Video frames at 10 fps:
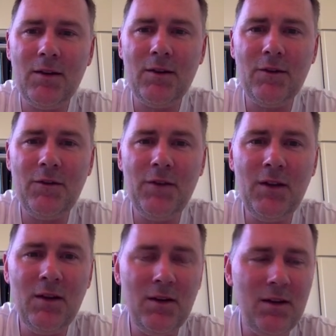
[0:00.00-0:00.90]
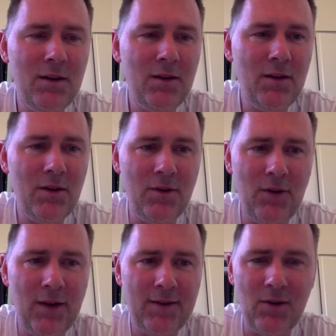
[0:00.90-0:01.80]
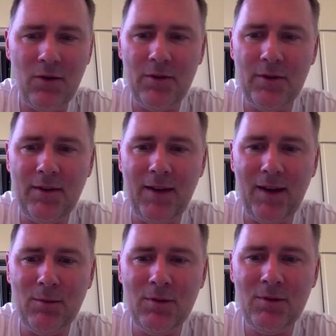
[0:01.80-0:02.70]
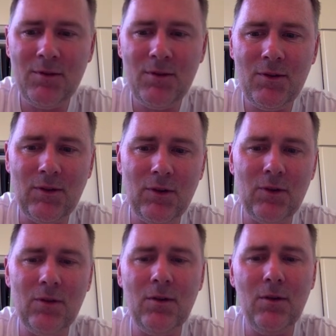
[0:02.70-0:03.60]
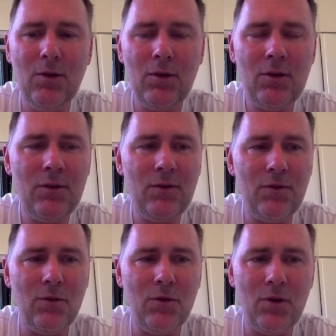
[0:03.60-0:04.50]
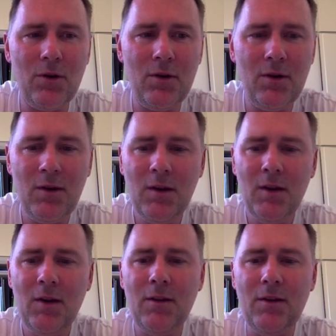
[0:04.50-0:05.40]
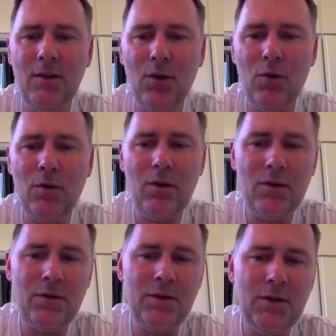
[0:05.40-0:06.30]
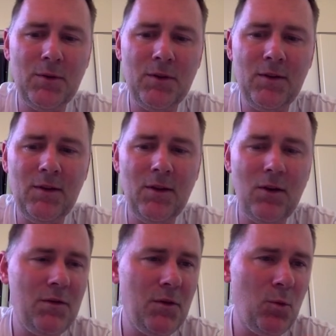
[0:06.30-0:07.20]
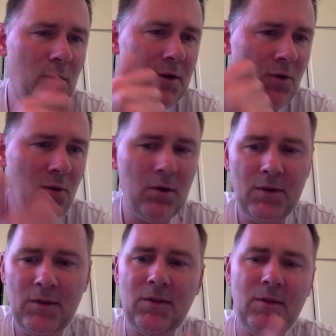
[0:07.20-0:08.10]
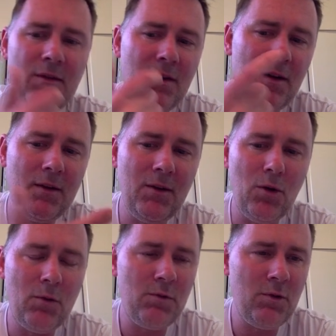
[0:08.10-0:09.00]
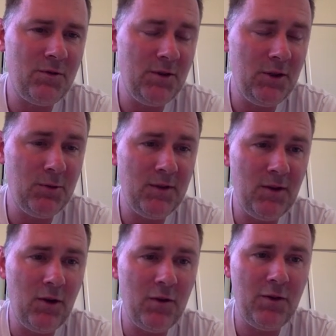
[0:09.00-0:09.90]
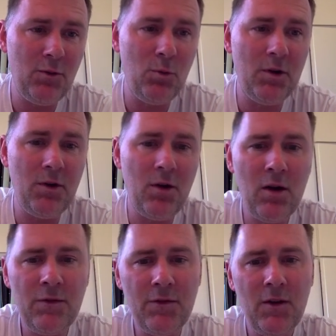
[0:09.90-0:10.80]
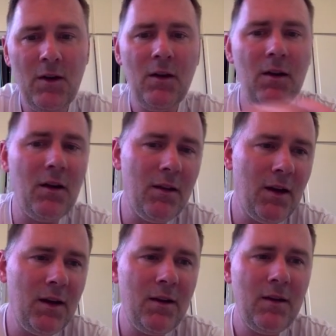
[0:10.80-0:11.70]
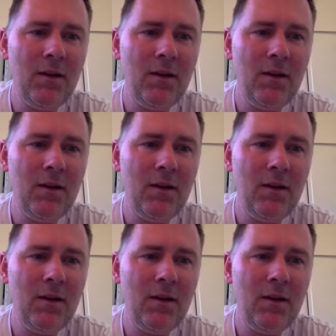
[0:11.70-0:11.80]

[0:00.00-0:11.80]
fill in the rest of the table. So look for the overall frequency of the word course and the overall frequency of the word off, and then